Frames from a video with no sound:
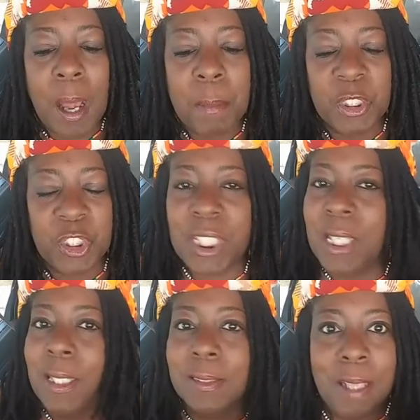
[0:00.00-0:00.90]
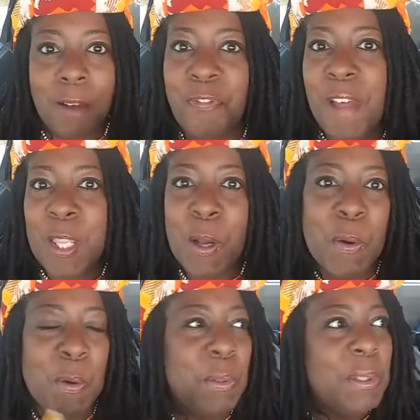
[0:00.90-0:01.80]
She is a
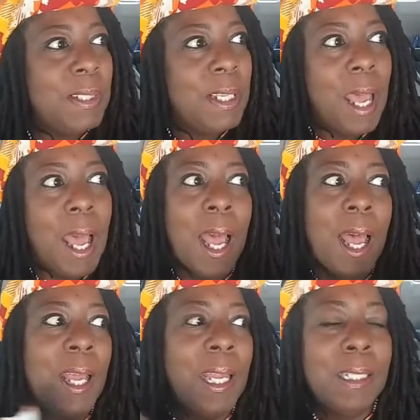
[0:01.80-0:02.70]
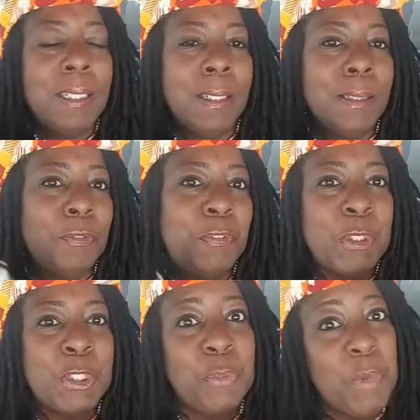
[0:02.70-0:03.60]
fellow
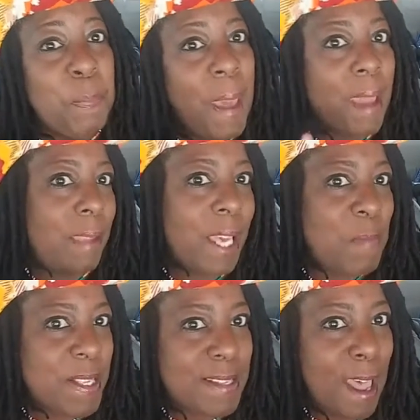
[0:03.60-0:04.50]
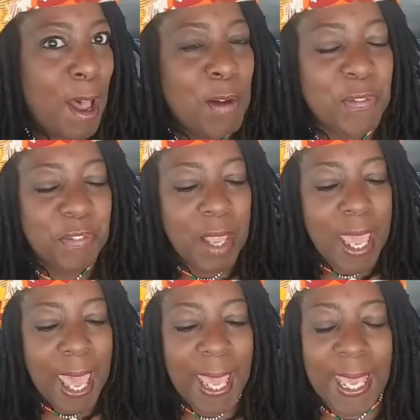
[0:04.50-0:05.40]
future repat like myself,
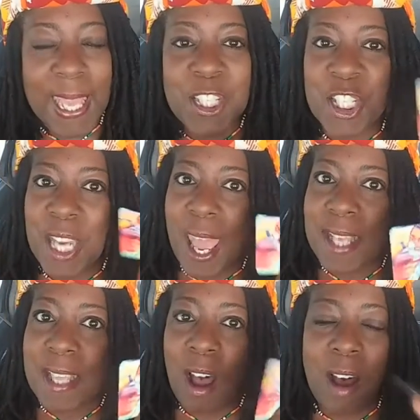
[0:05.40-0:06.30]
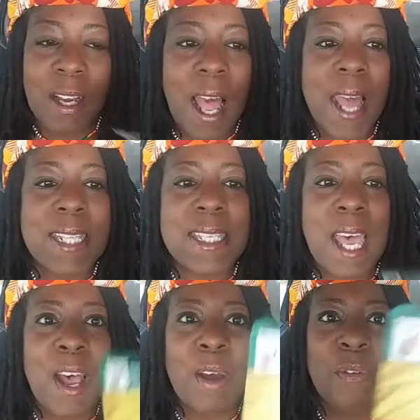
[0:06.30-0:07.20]
and she has all kinds
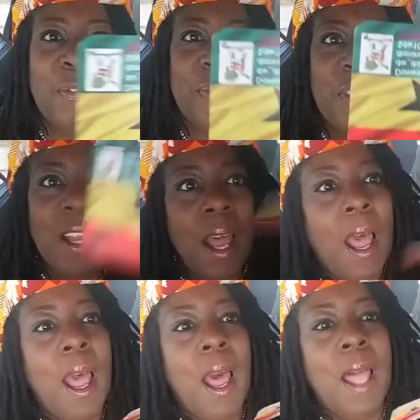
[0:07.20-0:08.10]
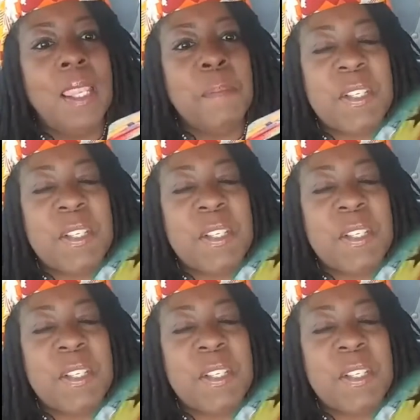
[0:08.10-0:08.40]
of. Let me turn